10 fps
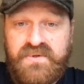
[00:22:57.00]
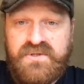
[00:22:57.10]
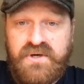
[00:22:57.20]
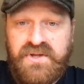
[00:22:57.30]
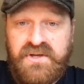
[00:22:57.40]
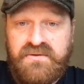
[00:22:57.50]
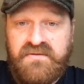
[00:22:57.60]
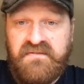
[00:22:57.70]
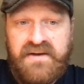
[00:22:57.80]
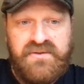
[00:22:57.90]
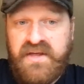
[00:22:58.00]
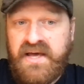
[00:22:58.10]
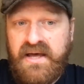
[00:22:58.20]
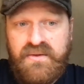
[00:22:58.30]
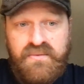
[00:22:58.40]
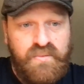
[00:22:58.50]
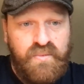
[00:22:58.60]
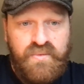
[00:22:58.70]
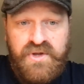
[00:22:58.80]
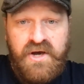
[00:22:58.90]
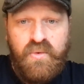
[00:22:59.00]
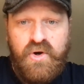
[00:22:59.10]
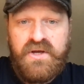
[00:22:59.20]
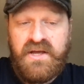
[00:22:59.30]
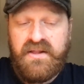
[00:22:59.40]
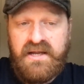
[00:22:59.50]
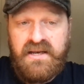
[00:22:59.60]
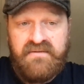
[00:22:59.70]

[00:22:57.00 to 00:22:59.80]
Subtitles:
So I think the fact that they're, working at that